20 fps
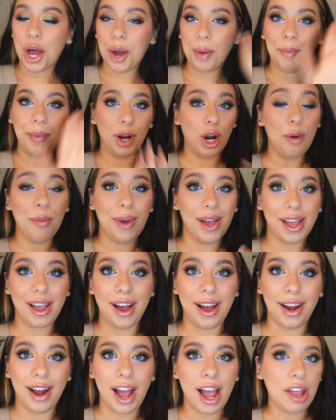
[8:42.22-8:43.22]
But oh my
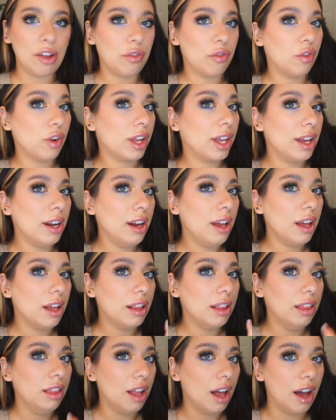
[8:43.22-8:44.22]
god, I freaking
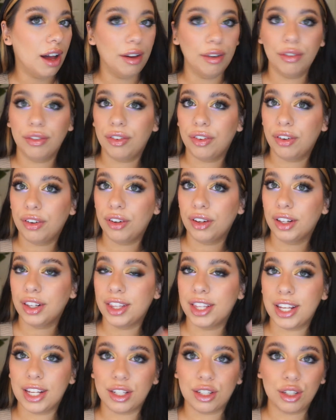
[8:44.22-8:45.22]
love
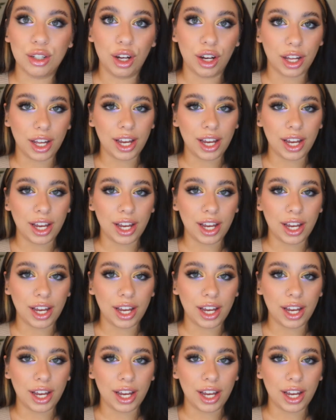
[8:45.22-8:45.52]
this look.